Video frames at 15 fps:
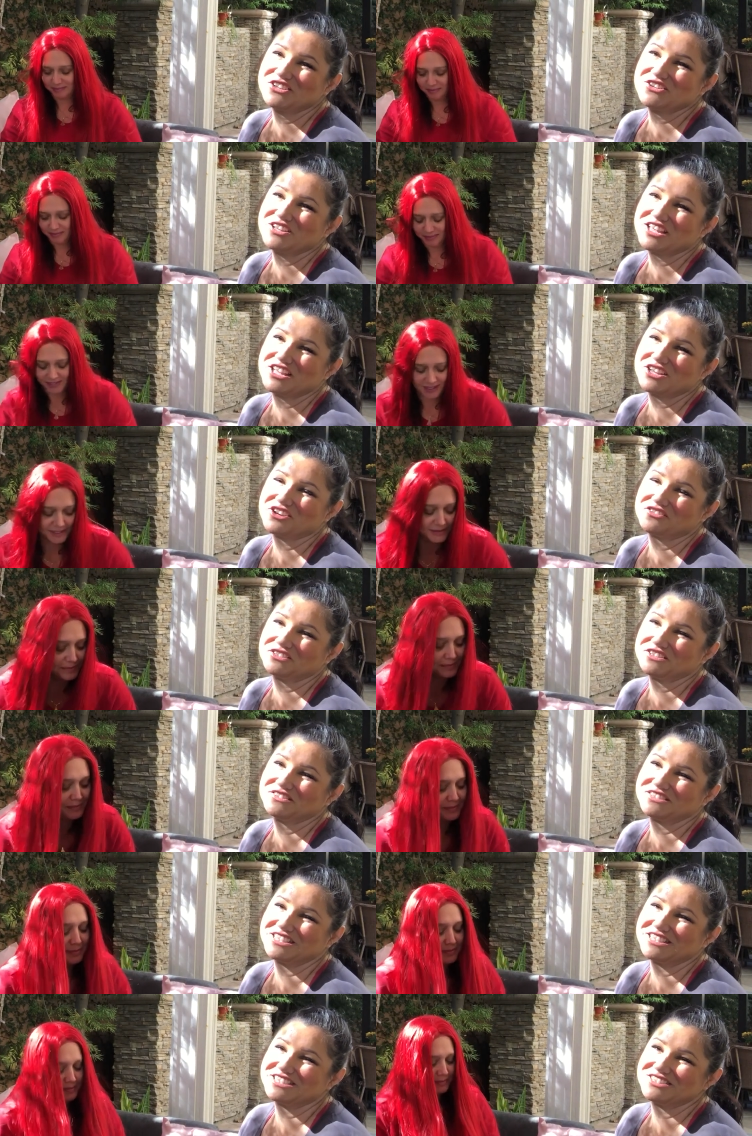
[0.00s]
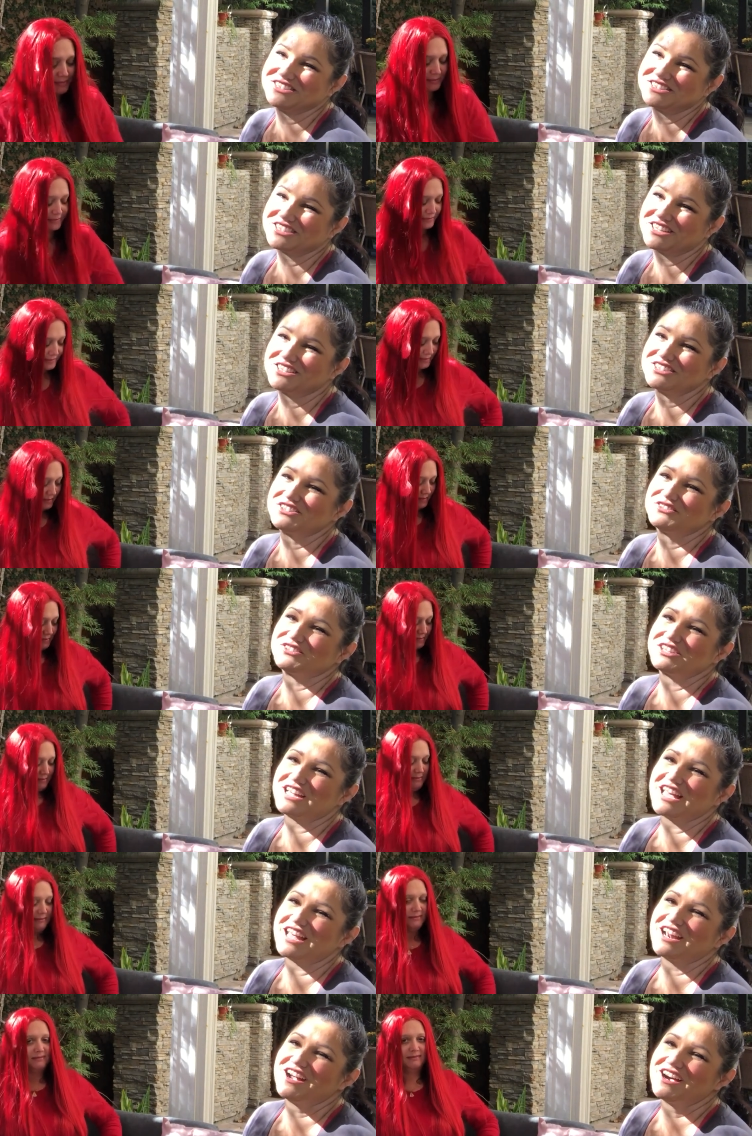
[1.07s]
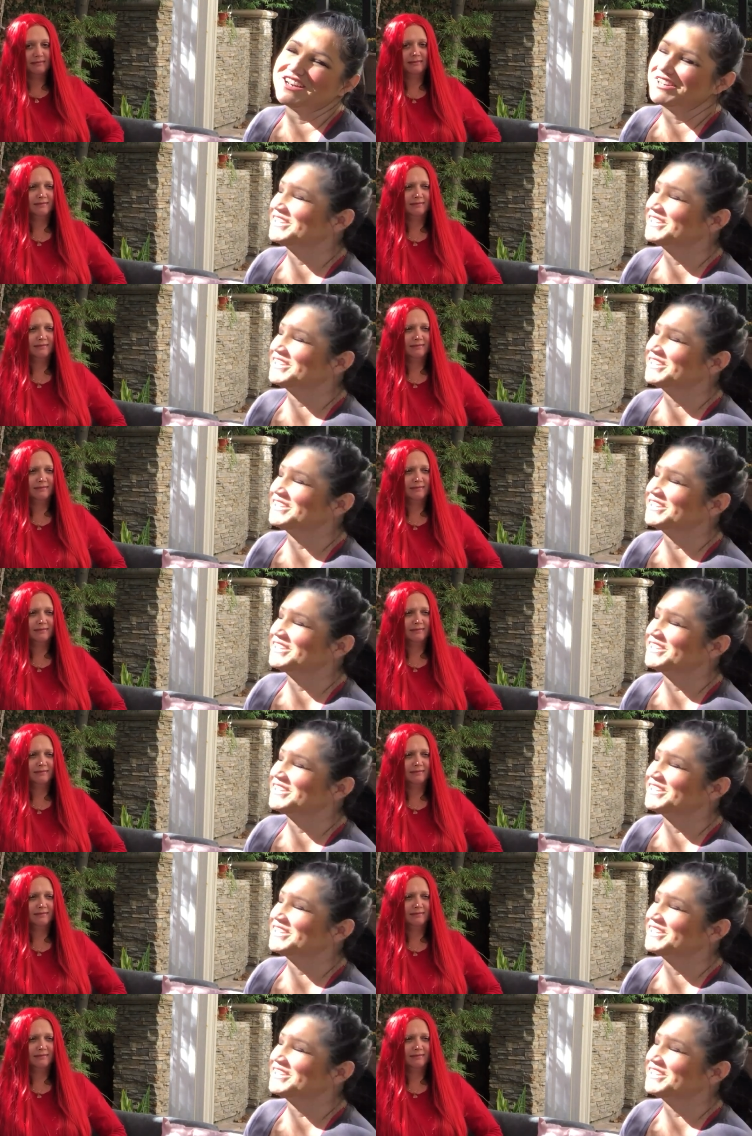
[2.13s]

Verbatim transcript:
Speaker 1: you hit your 50s, you start to forget how